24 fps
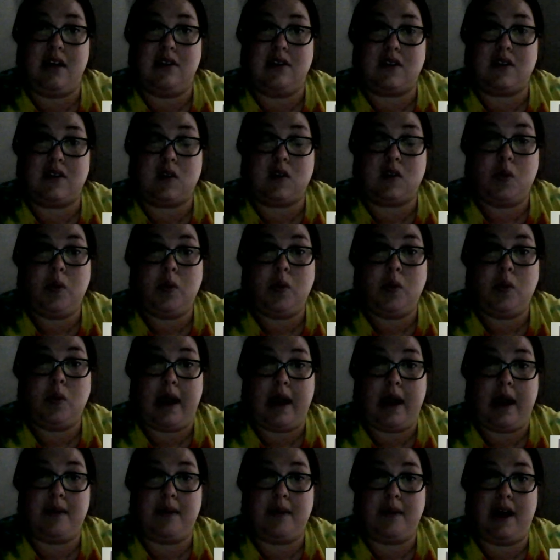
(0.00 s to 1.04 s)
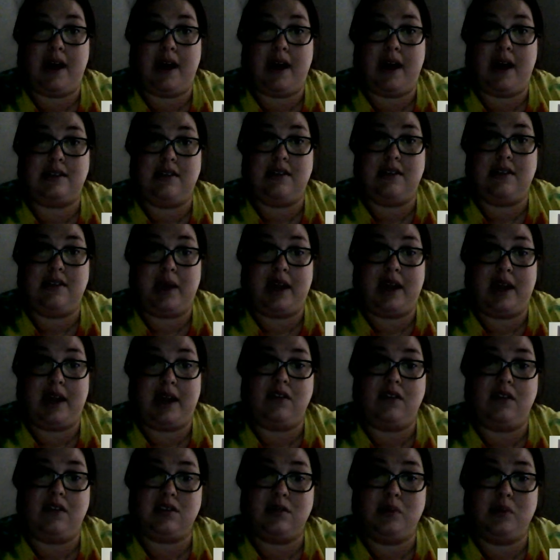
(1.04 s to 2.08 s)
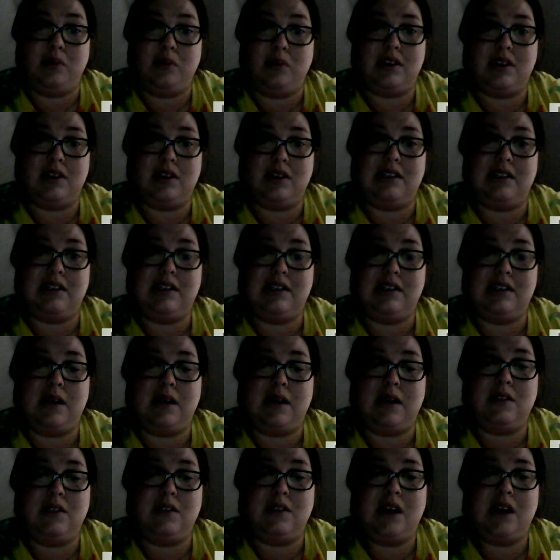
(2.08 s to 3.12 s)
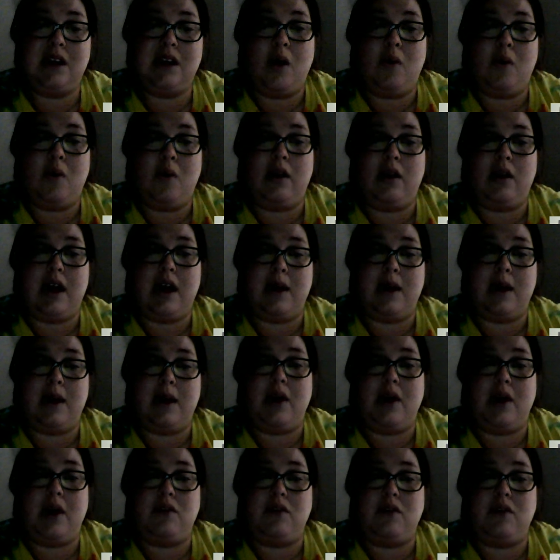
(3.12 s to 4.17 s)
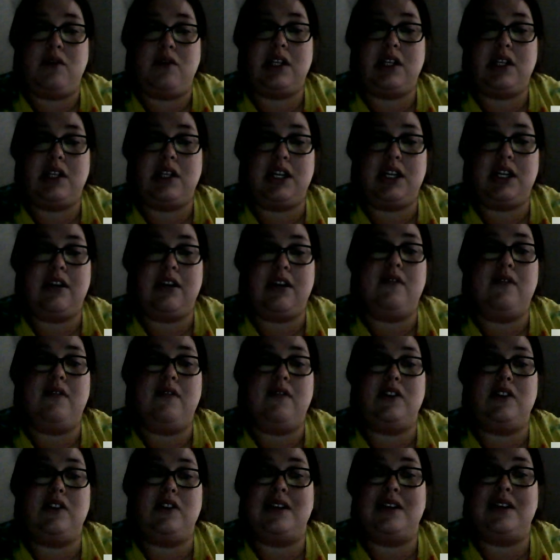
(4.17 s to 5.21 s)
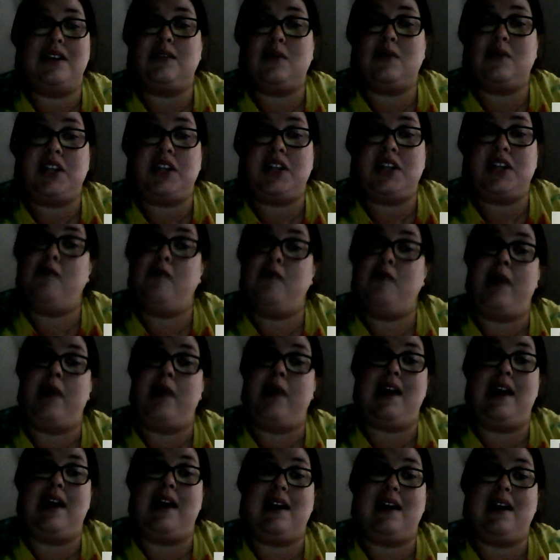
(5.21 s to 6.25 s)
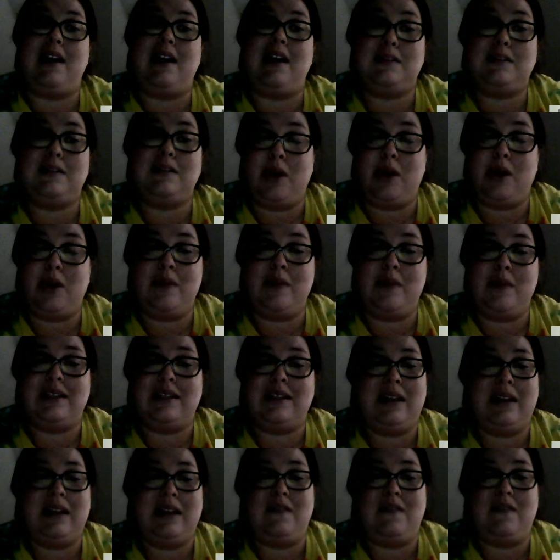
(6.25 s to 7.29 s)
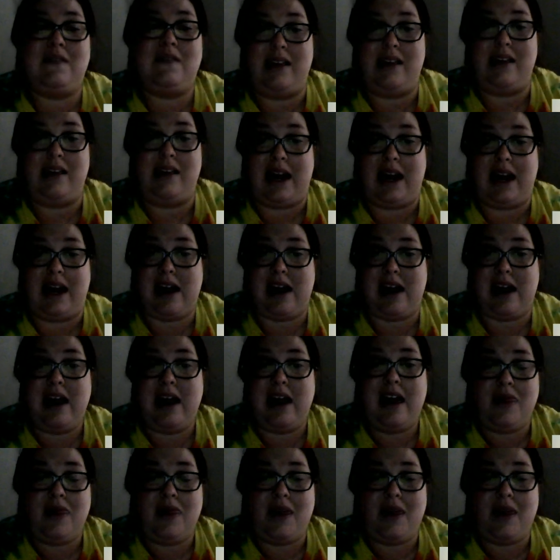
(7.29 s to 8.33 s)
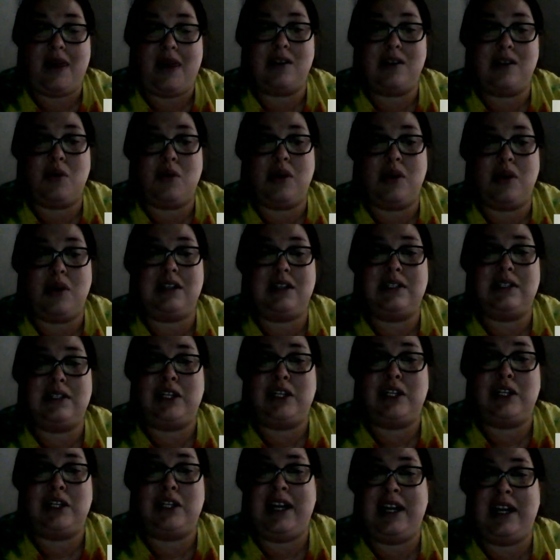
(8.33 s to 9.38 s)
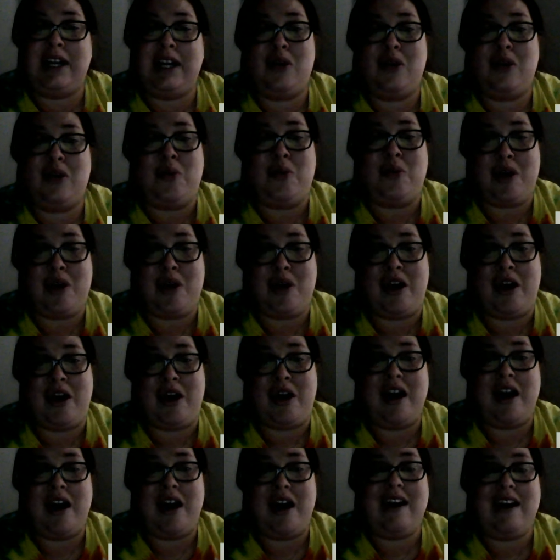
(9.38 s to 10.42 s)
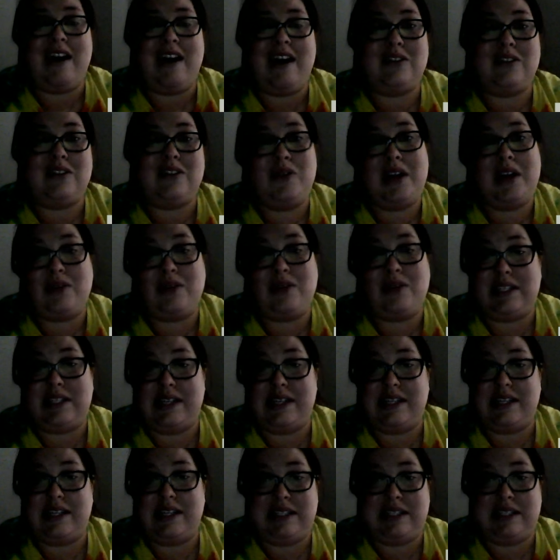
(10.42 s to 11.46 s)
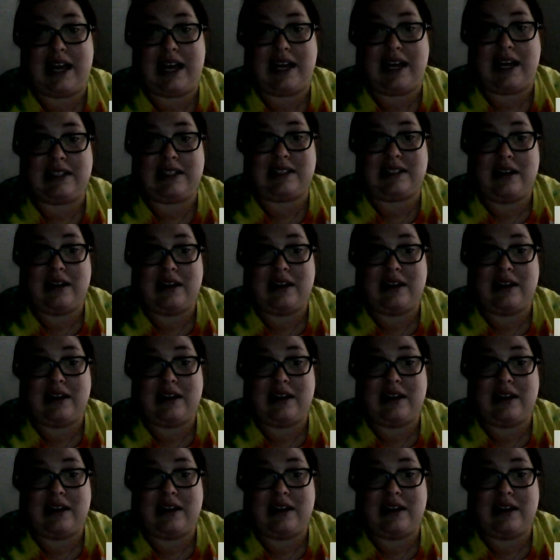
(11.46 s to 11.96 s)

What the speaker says: school-wide positive behavior support systems rely upon research and interventions which have been experimentally validated. That's according to Sugi and Horner in 2006.